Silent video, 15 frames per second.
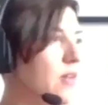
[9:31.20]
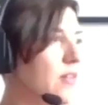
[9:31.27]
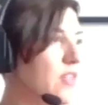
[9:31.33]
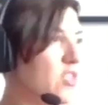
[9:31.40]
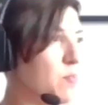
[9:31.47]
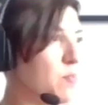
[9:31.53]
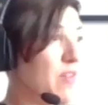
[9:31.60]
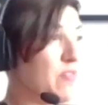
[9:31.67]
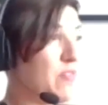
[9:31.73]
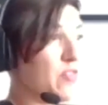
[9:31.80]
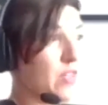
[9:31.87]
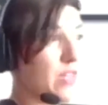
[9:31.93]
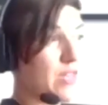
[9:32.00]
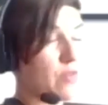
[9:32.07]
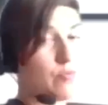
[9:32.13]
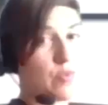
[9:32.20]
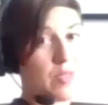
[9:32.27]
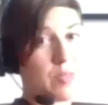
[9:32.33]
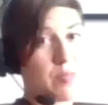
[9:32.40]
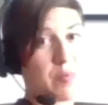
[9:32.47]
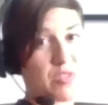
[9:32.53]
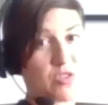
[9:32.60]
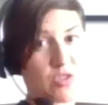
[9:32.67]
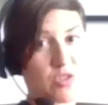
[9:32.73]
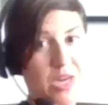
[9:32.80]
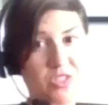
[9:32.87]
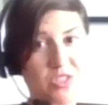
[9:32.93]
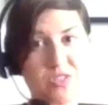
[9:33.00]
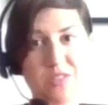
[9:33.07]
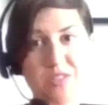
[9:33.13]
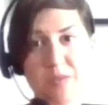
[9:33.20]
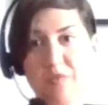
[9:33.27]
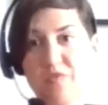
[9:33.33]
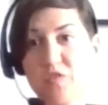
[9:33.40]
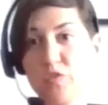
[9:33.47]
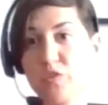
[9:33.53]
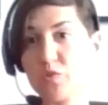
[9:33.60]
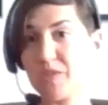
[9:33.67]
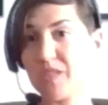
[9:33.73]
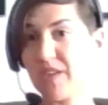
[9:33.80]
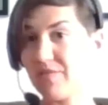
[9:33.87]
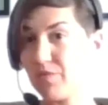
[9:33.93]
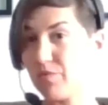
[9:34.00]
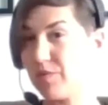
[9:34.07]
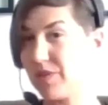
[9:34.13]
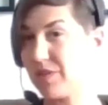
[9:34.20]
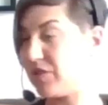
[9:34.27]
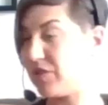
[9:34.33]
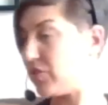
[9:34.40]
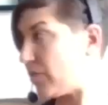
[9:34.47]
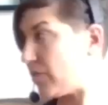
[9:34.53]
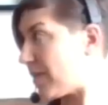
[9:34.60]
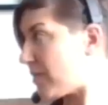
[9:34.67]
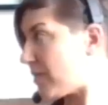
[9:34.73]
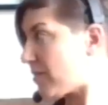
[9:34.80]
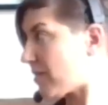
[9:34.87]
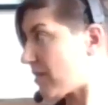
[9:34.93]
This might feel like a really big stretch to some of you because we never really do this